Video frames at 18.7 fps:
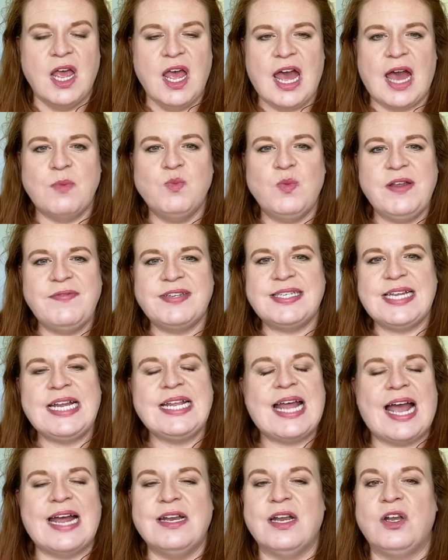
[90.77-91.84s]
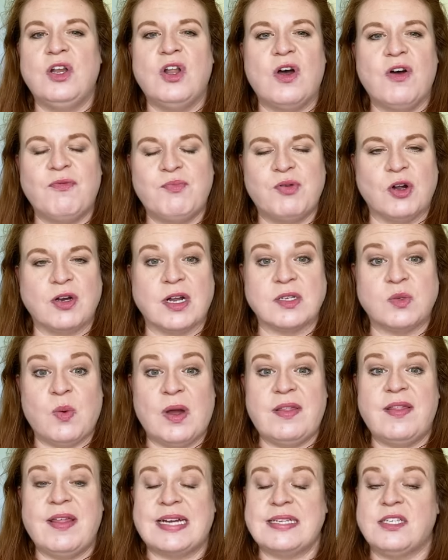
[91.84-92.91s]
And we've seen that in a lot of products,
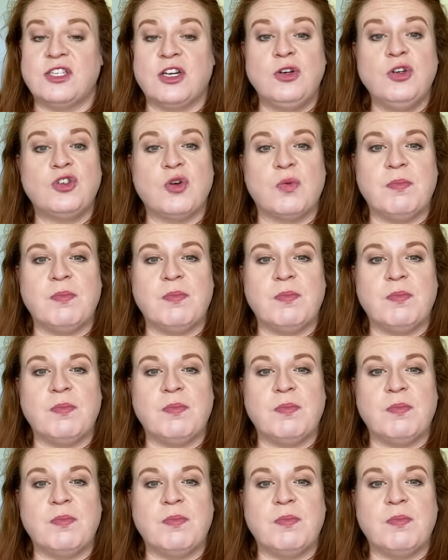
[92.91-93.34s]
whether that's social